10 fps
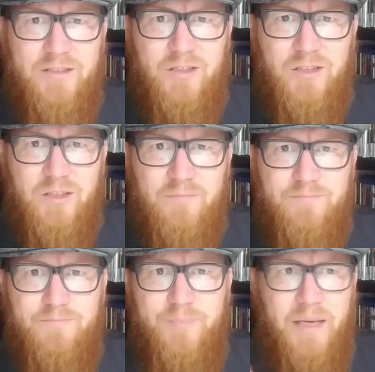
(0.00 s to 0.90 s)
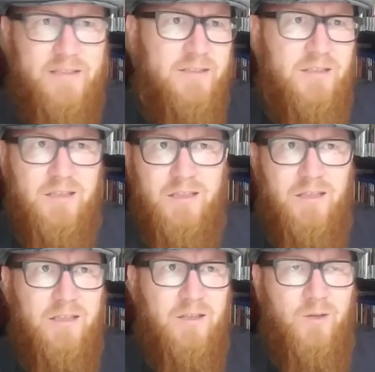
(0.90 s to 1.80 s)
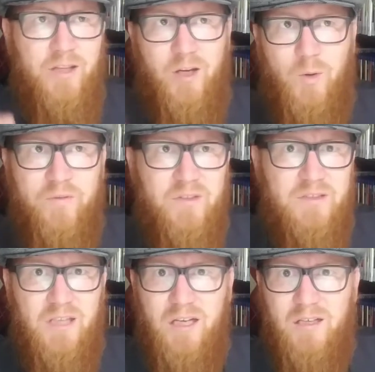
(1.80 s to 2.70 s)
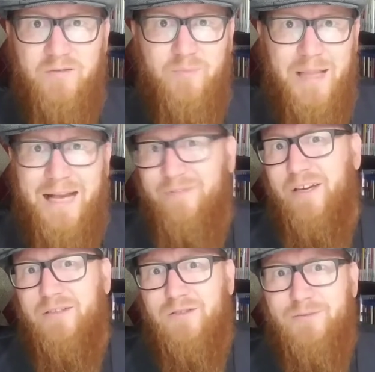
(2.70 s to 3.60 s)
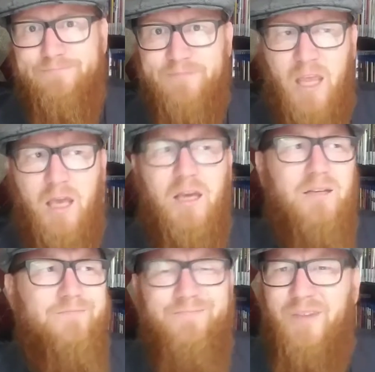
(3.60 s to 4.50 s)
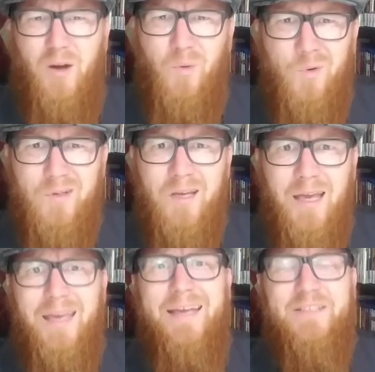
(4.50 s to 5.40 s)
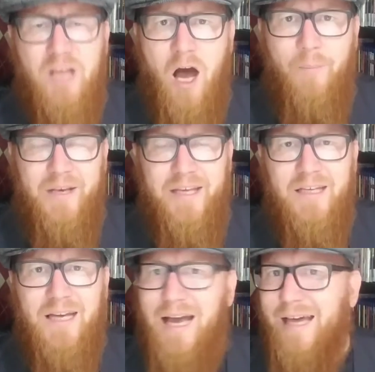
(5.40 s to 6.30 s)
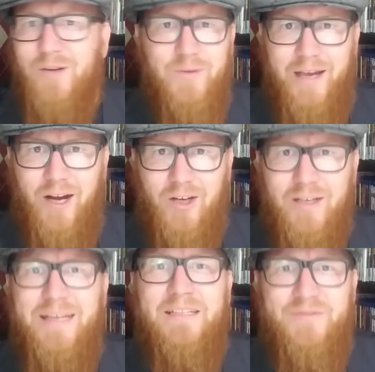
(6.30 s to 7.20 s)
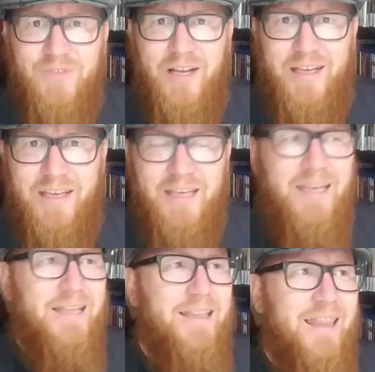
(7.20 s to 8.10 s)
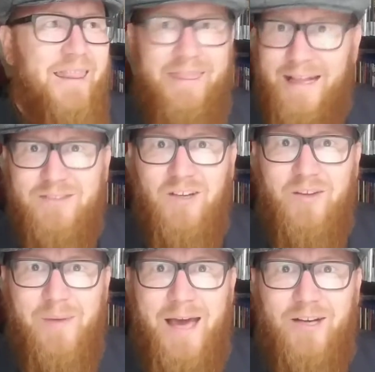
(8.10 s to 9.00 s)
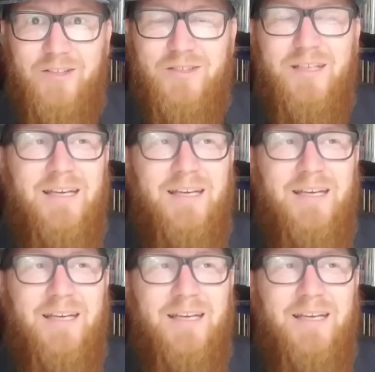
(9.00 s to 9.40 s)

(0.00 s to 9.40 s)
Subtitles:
are basically the equivalent of blackface? No, it's comedy. I don't care. It's funny. That's all that matters.